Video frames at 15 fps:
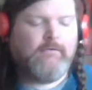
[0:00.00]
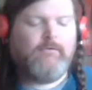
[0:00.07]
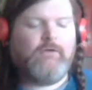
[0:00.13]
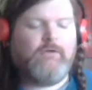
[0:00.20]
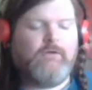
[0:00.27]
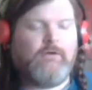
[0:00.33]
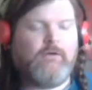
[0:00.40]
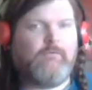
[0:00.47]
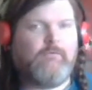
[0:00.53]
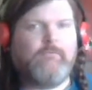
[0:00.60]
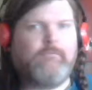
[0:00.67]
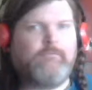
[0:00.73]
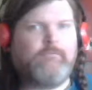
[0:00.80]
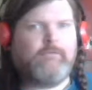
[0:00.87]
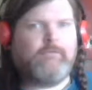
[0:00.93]
No,
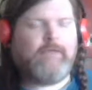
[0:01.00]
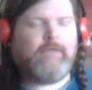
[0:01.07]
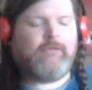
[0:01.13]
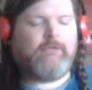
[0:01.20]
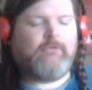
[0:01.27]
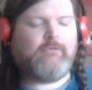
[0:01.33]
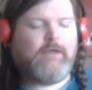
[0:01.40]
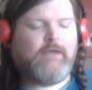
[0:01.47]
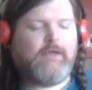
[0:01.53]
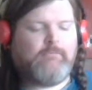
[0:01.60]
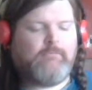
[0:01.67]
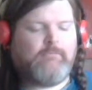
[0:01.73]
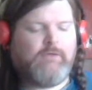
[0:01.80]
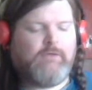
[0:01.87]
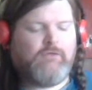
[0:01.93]
that's not
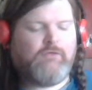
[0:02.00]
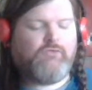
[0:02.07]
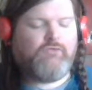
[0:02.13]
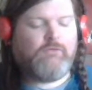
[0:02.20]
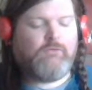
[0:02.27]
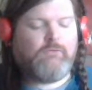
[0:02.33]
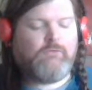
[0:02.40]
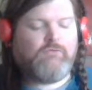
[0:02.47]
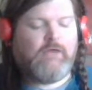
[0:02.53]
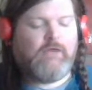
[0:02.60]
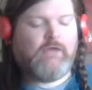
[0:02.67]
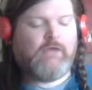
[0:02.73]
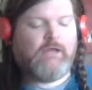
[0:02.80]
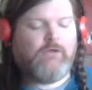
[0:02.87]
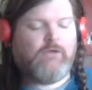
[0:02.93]
being true to
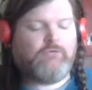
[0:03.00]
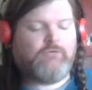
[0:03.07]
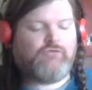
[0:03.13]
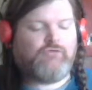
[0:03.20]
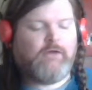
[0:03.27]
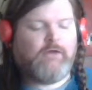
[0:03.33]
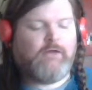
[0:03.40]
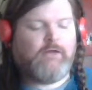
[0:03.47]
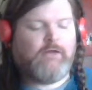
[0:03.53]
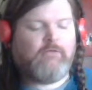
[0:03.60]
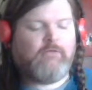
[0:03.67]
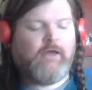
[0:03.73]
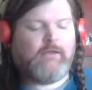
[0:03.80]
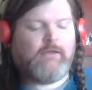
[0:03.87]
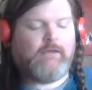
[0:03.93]
any culture, and it's
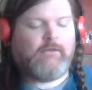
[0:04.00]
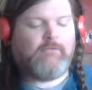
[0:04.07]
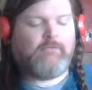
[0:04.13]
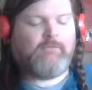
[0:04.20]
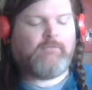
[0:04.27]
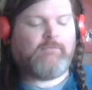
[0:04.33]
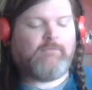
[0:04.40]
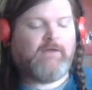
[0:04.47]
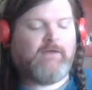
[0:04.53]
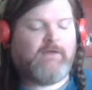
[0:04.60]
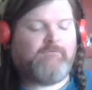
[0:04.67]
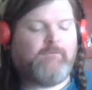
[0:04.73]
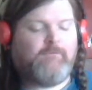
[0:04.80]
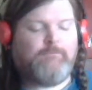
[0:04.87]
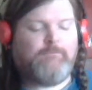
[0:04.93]
highly disrespectful.